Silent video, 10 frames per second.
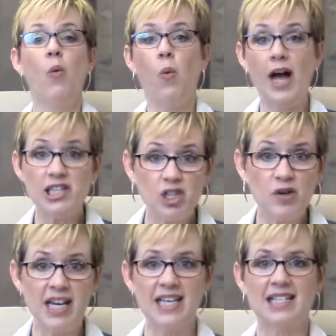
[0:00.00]
Once
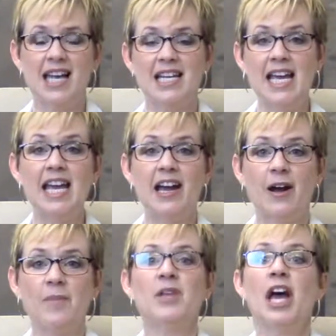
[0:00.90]
you get it done
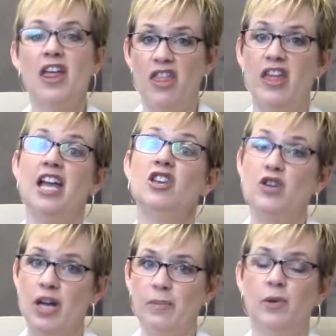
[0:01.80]
here, then you
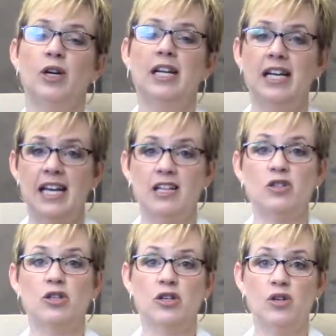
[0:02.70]
can put it
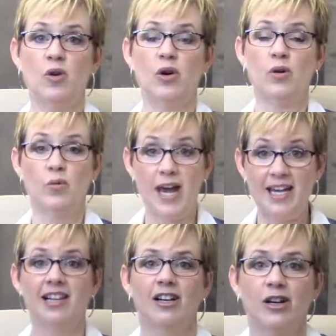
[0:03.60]
into your
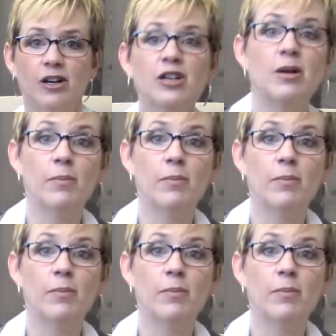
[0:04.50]
regular